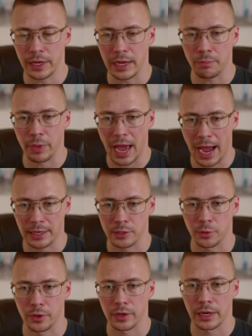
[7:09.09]
a
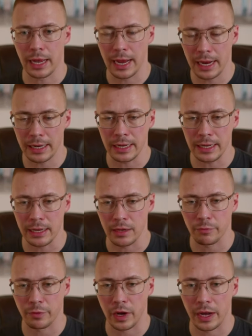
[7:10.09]
password and a key
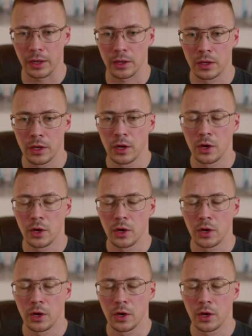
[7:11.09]
file,